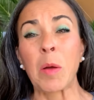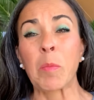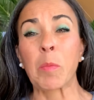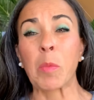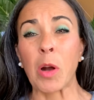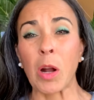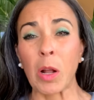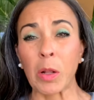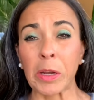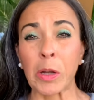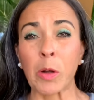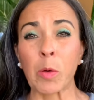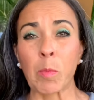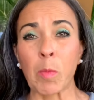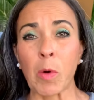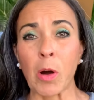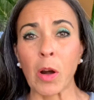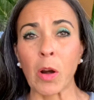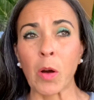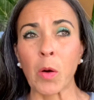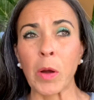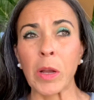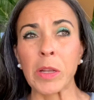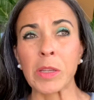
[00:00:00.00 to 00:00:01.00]
probably
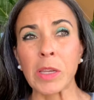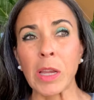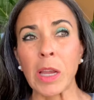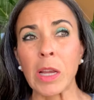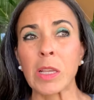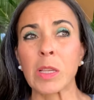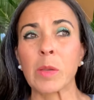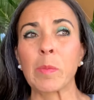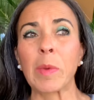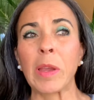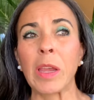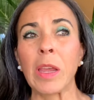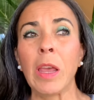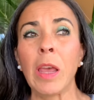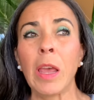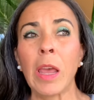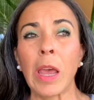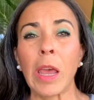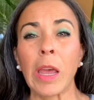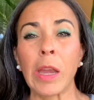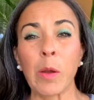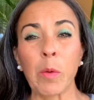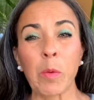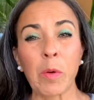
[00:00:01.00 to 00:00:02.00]
tomorrow. It takes me
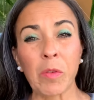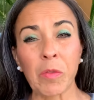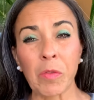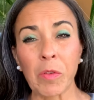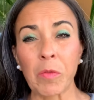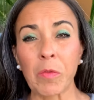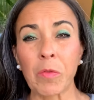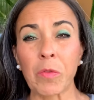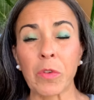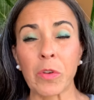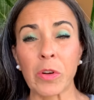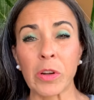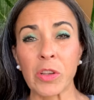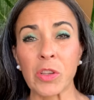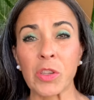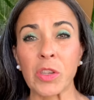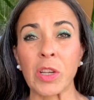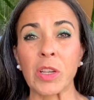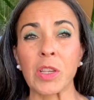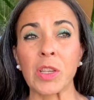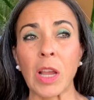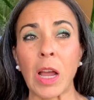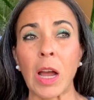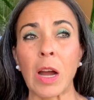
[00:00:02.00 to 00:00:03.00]
anywhere from 4 to
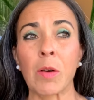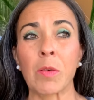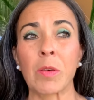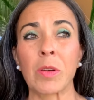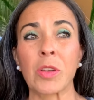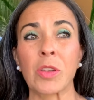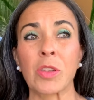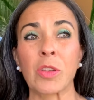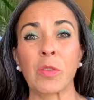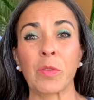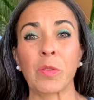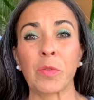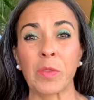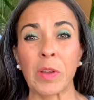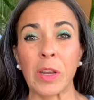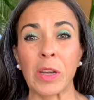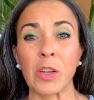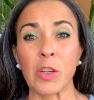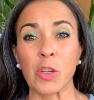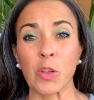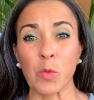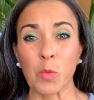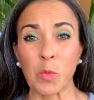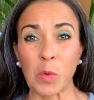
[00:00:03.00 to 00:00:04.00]
6 hours to
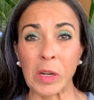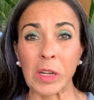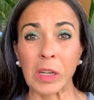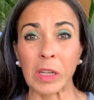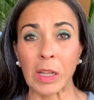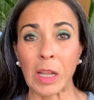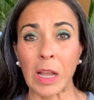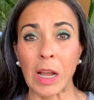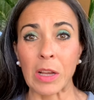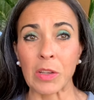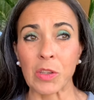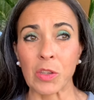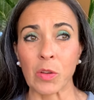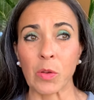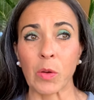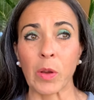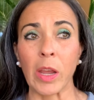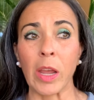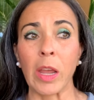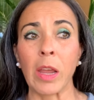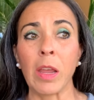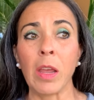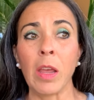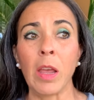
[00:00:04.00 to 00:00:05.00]
finish one class,
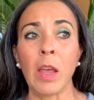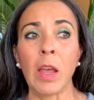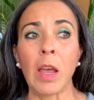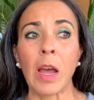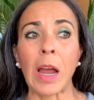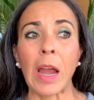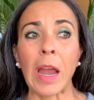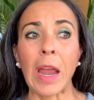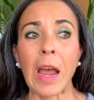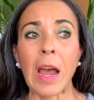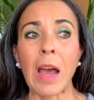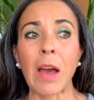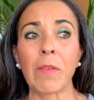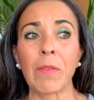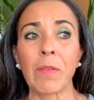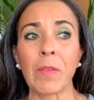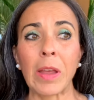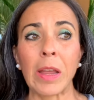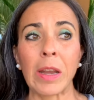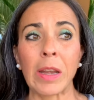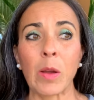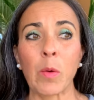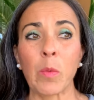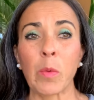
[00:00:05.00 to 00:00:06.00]
okay? I have
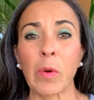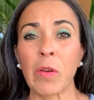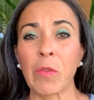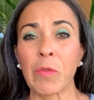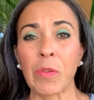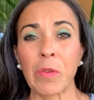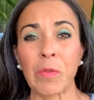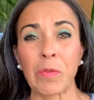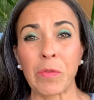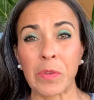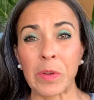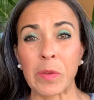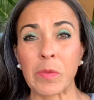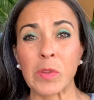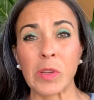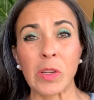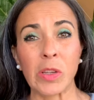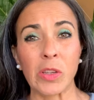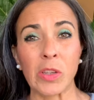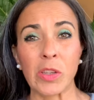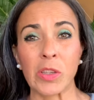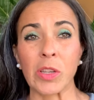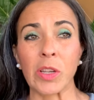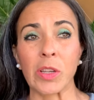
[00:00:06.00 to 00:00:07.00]
anywhere from 50
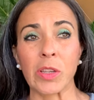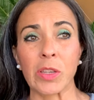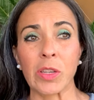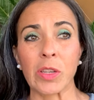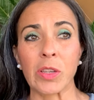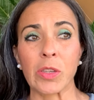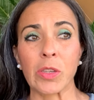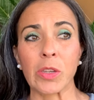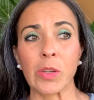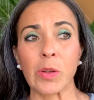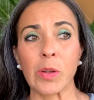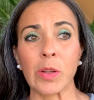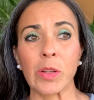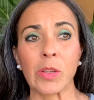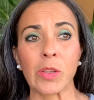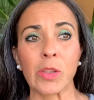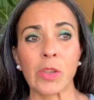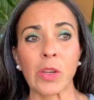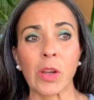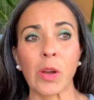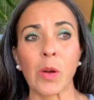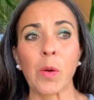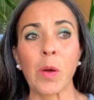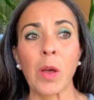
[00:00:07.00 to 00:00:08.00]
to 60 students,
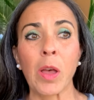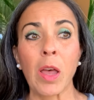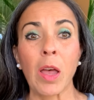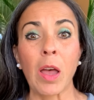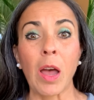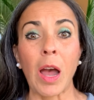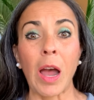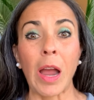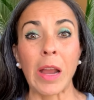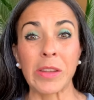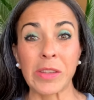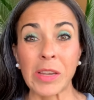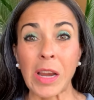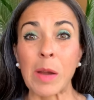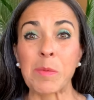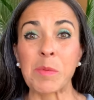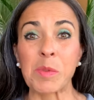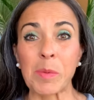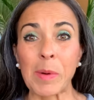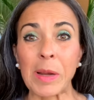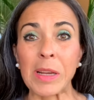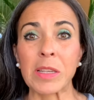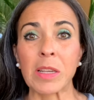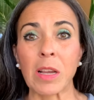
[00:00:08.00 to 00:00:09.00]
so I timed
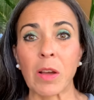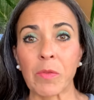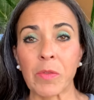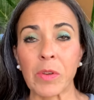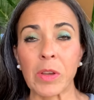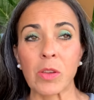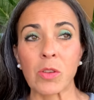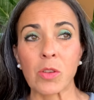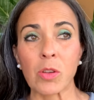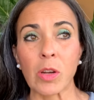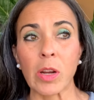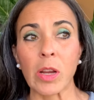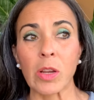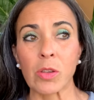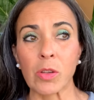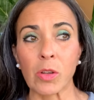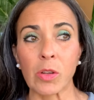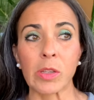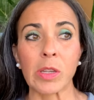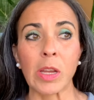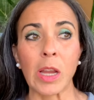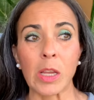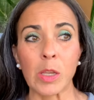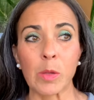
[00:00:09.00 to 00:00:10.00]
myself yesterday, so
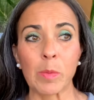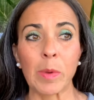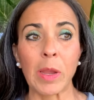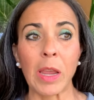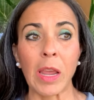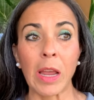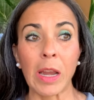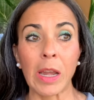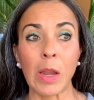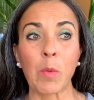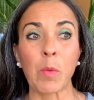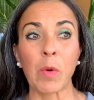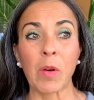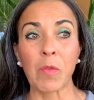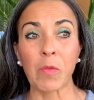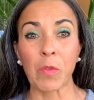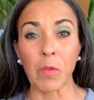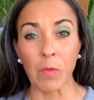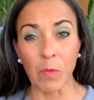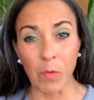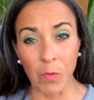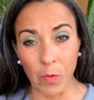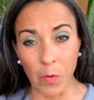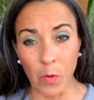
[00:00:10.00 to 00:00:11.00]
it takes me anywhere
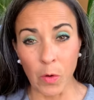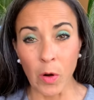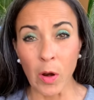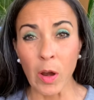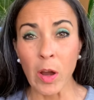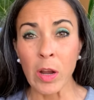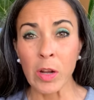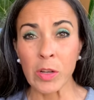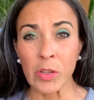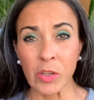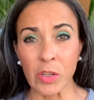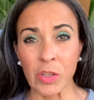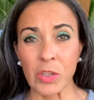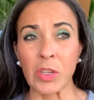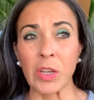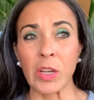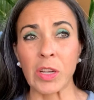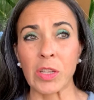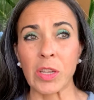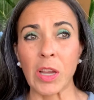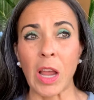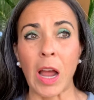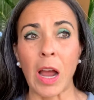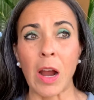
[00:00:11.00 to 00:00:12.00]
from 4 to
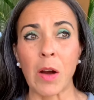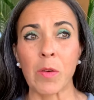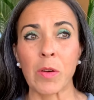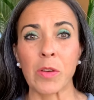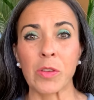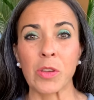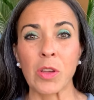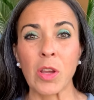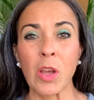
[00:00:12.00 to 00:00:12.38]
6 hours.